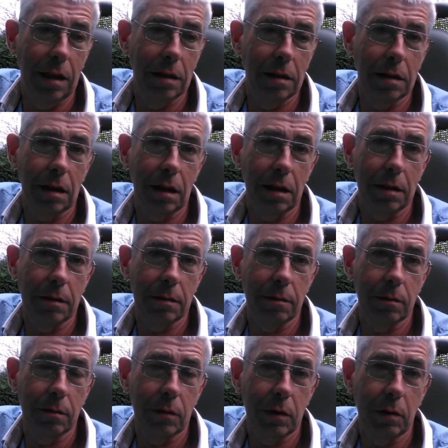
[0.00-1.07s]
And
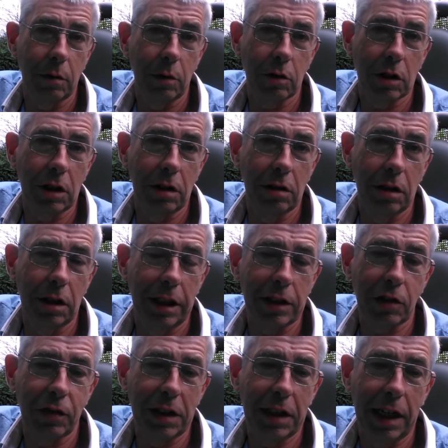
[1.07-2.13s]
we'll see you in the
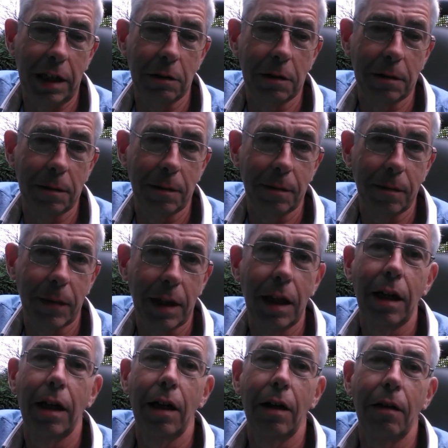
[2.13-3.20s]
next video.
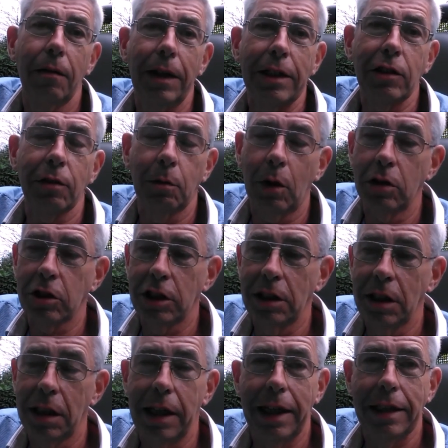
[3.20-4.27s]
Thanks for
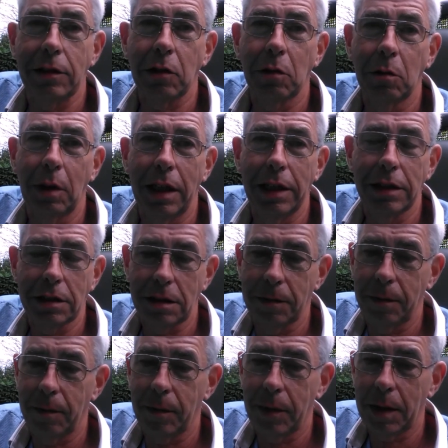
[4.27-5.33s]
watching, as
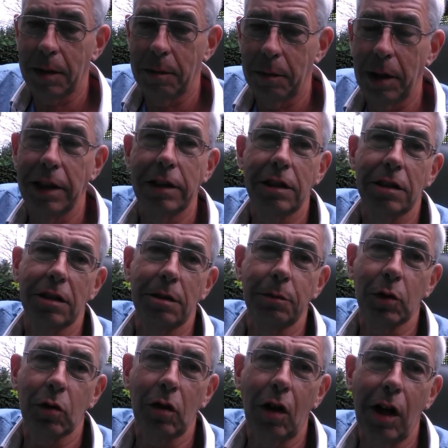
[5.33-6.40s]
always. Please
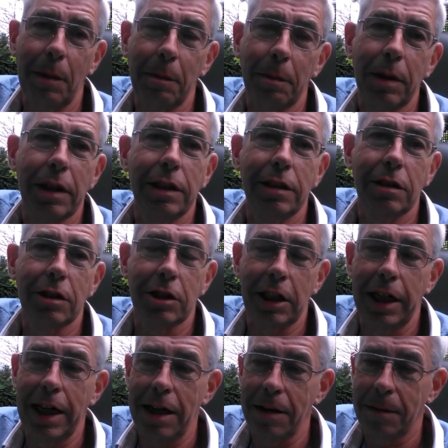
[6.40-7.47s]
subscribe, please
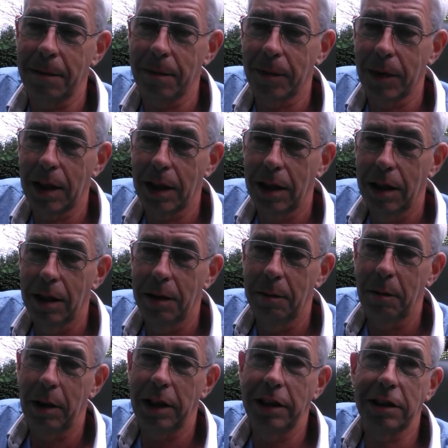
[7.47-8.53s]
share.
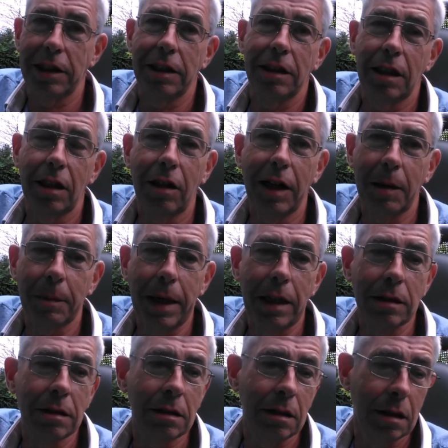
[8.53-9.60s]
Please hit the like
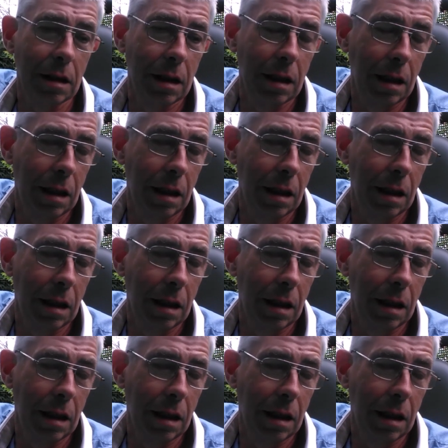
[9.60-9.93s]
button.